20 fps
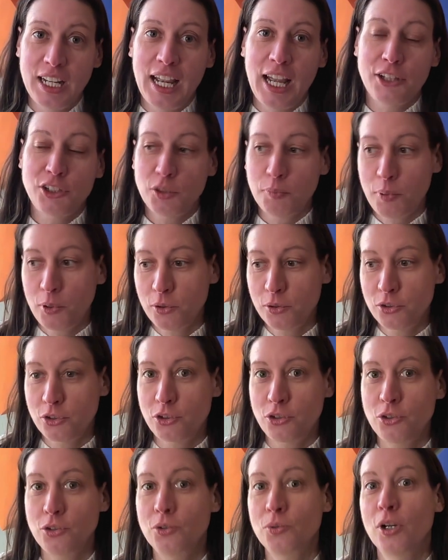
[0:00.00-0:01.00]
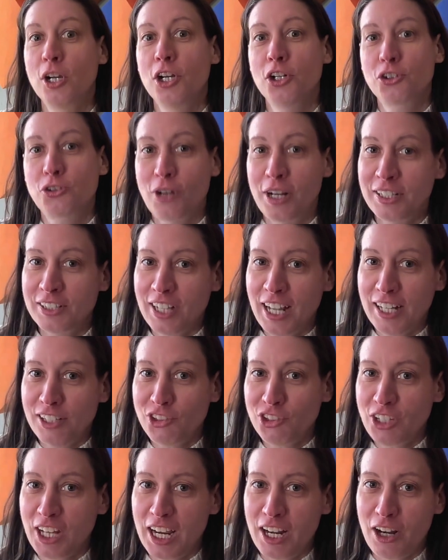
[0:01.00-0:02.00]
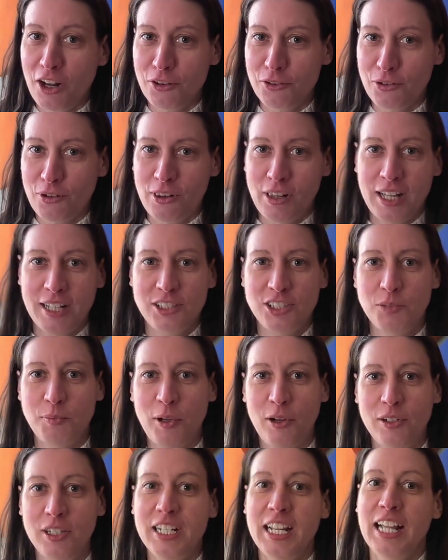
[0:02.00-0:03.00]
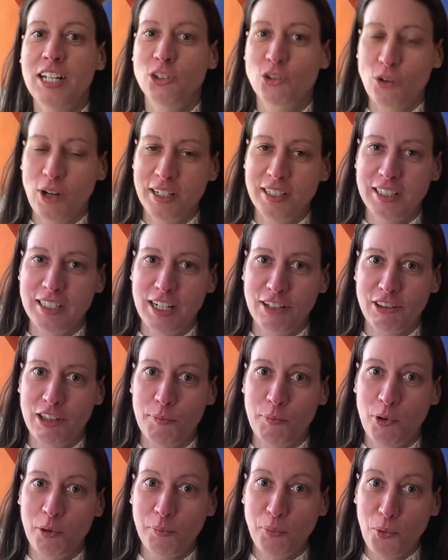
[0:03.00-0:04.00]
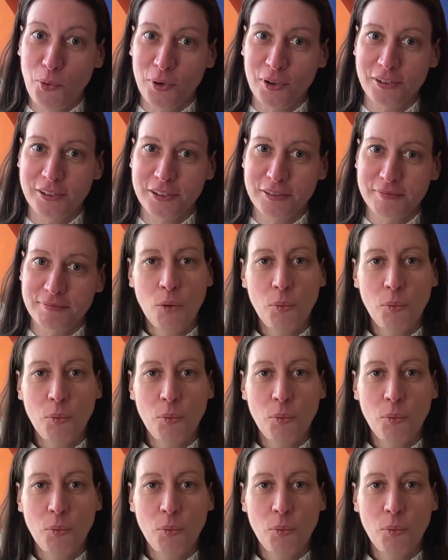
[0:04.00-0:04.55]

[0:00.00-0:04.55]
as opposed to trying to educate other clients about it and trying to get them on board.